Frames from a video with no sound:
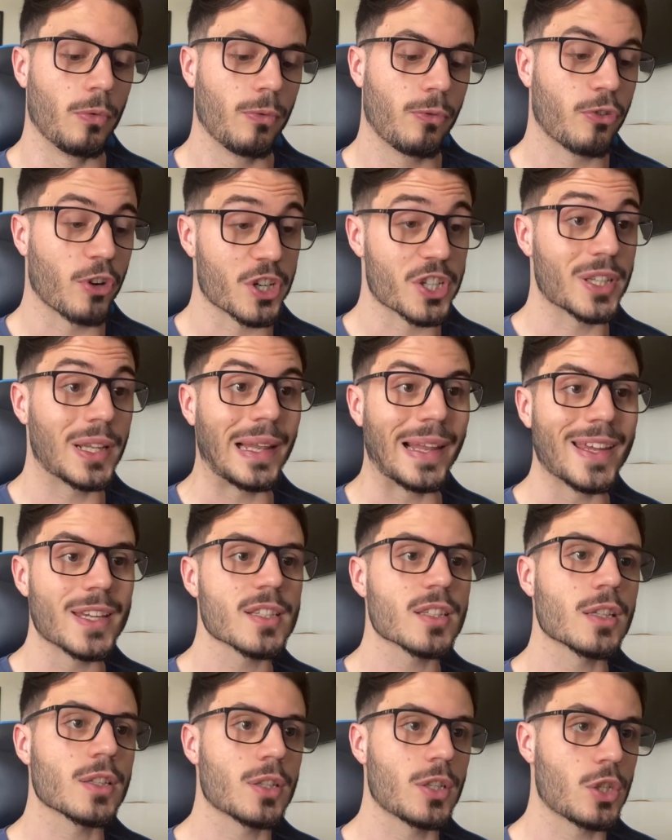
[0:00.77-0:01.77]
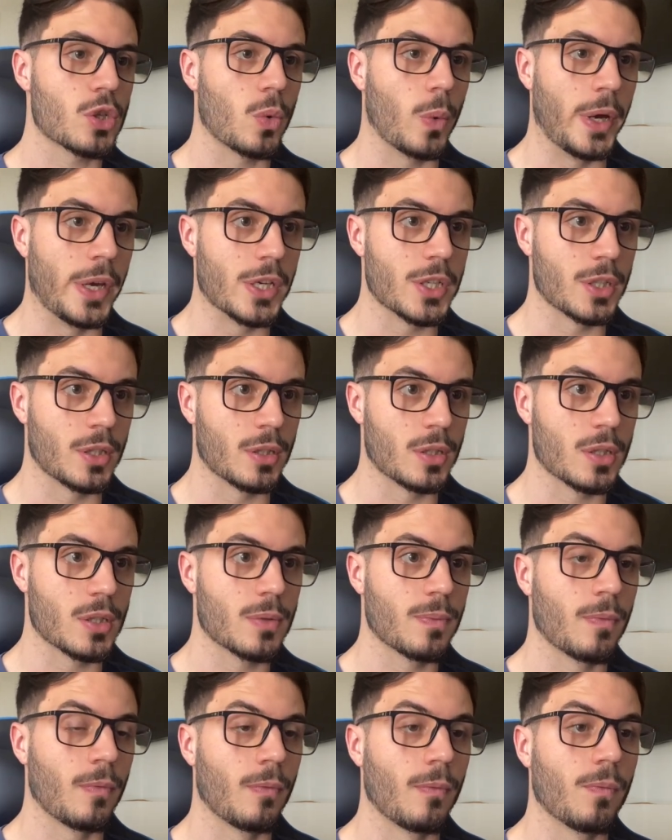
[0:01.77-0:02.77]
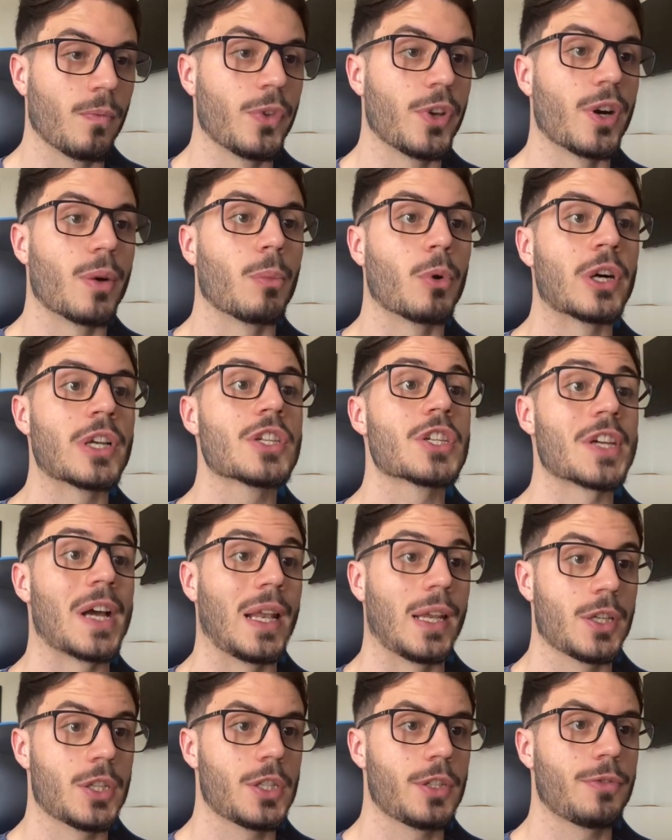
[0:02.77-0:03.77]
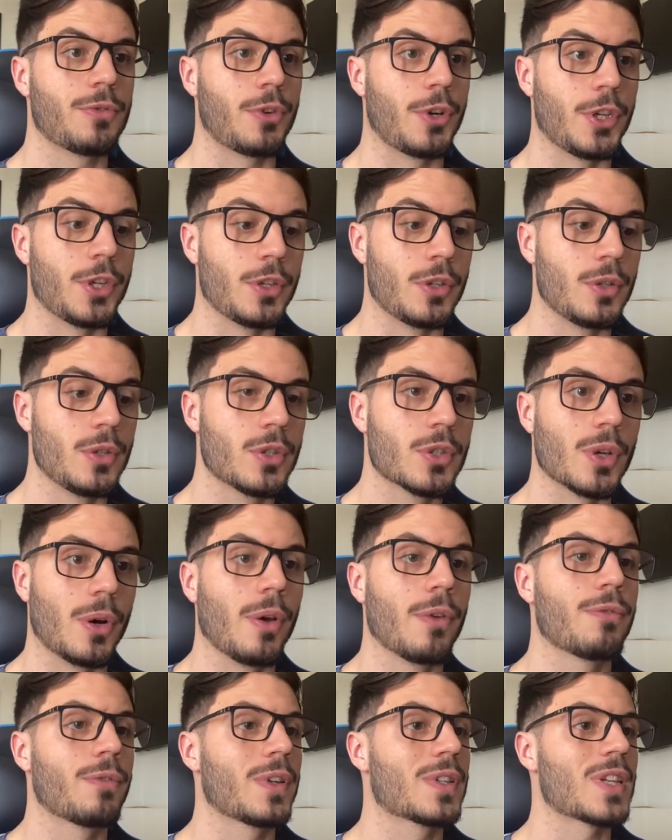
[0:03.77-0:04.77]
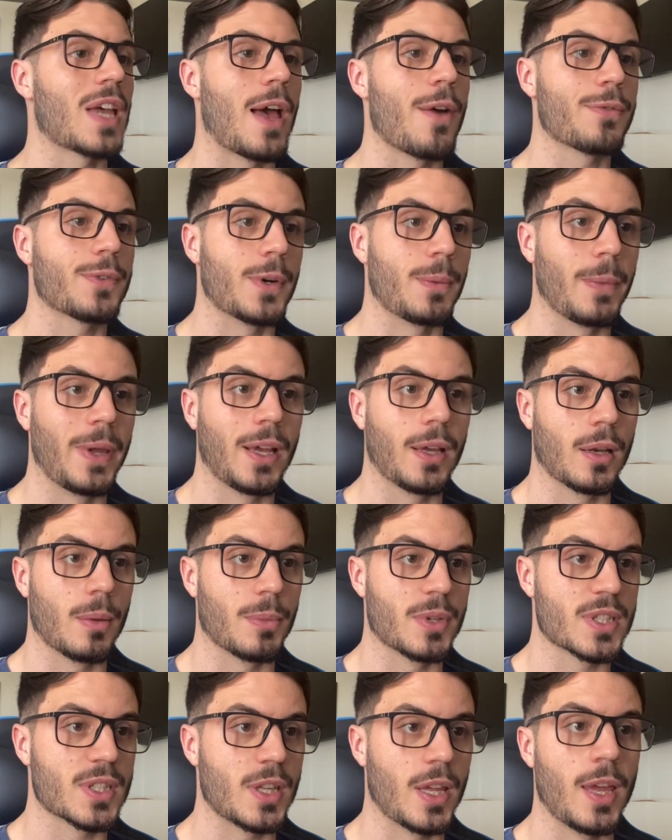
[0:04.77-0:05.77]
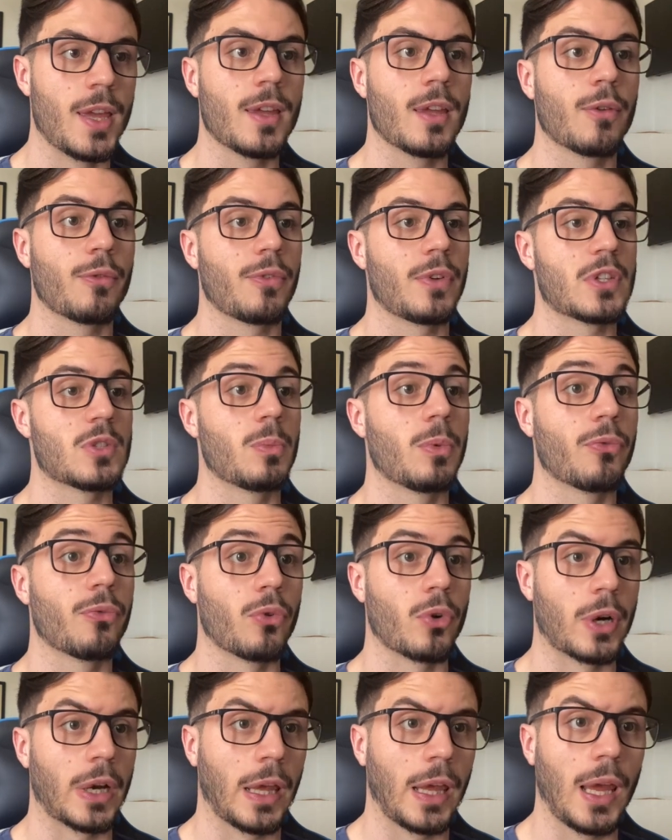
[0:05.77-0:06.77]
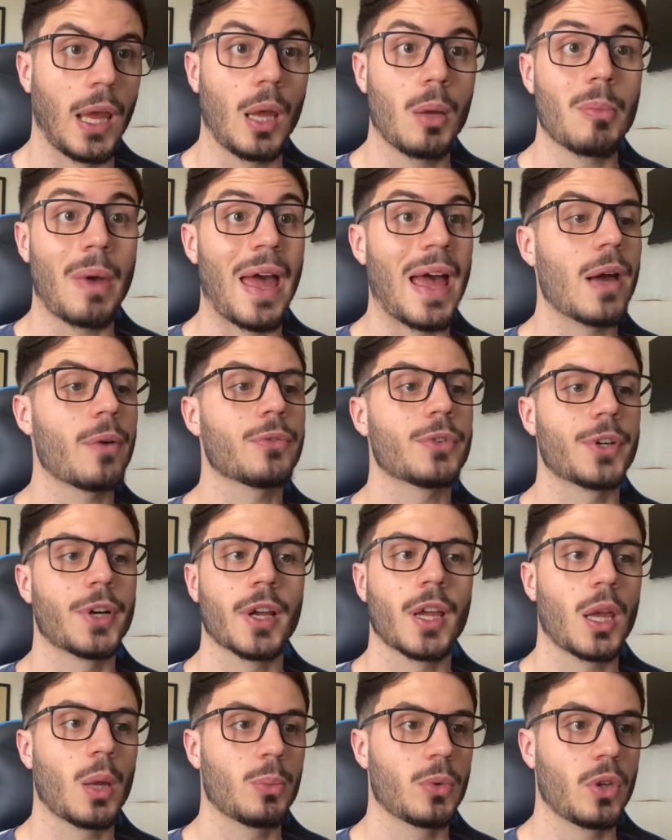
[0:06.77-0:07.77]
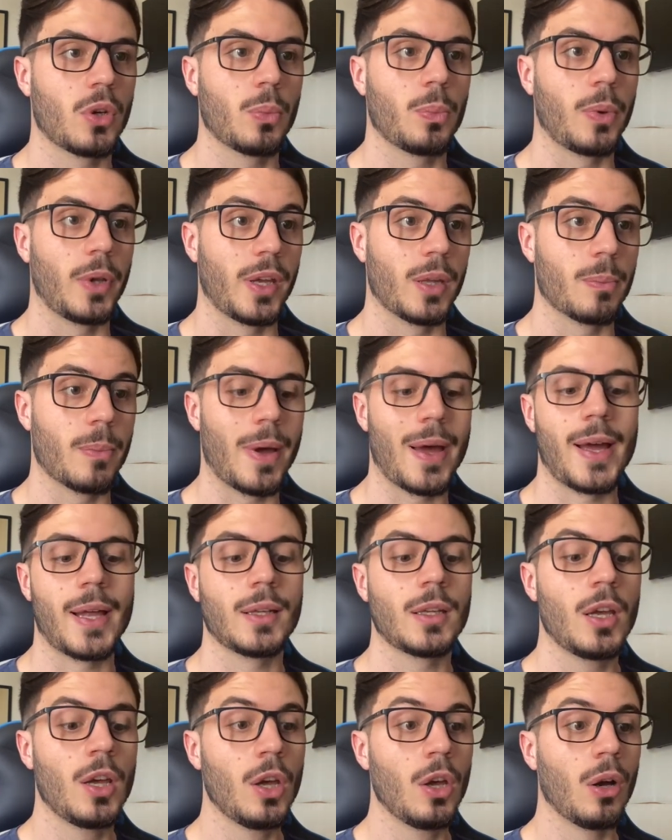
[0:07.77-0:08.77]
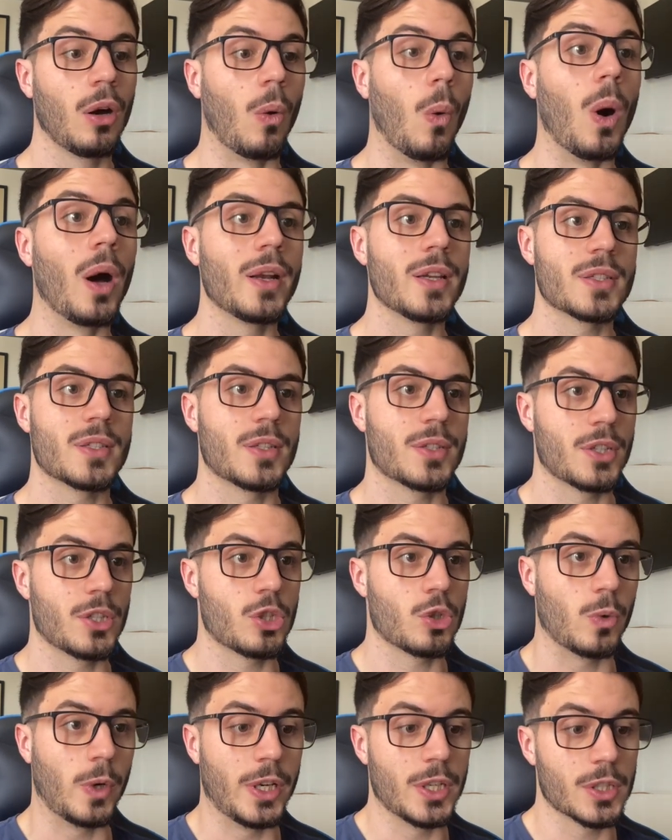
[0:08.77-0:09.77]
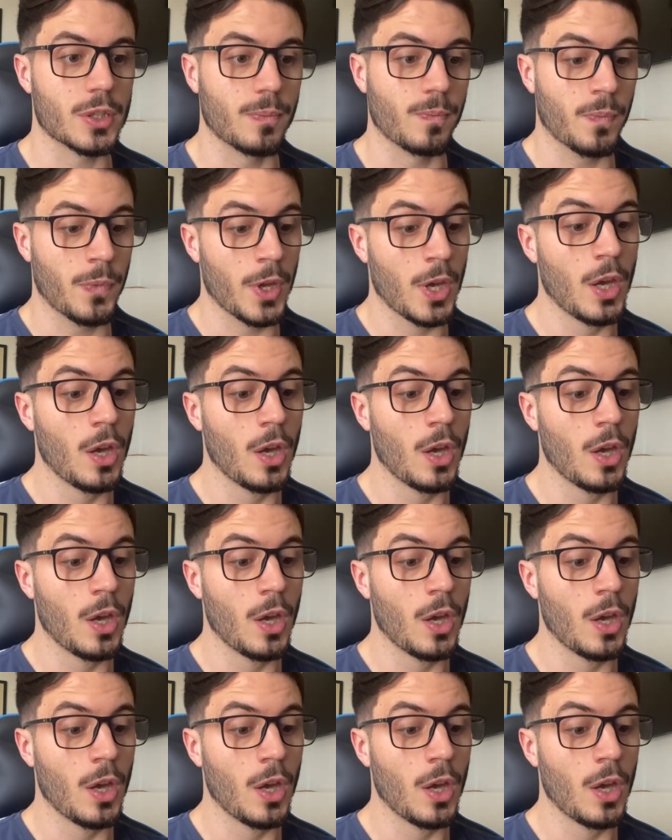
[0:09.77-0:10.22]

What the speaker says: first list the situations that are more challenging for you. So if it's after making a mistake, if it's before a game, after a game, did you play it bad? What is the situation?